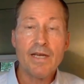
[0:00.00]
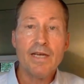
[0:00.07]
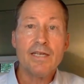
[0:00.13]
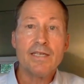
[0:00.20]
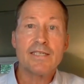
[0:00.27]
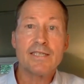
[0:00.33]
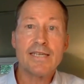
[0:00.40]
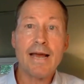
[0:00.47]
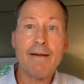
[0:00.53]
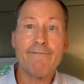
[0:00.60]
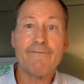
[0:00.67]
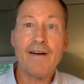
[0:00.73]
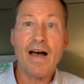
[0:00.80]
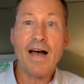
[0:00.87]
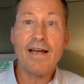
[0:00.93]
Step
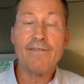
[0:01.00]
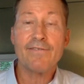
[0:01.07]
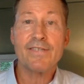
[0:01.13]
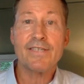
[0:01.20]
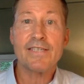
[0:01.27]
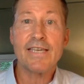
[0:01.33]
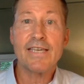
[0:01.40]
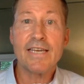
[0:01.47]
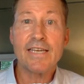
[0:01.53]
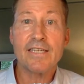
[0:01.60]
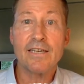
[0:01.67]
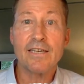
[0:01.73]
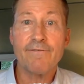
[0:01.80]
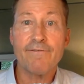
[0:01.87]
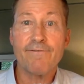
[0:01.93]
5, seek
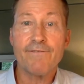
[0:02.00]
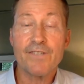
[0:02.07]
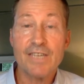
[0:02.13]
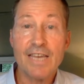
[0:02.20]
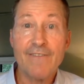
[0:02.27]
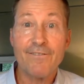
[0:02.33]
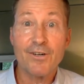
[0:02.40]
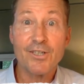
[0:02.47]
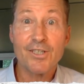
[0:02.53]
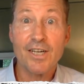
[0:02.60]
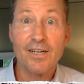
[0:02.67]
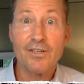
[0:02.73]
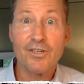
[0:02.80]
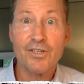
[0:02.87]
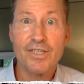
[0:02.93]
first to
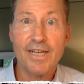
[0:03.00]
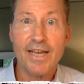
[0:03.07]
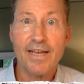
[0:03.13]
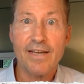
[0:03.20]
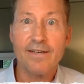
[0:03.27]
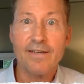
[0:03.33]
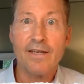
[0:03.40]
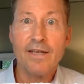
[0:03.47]
understand.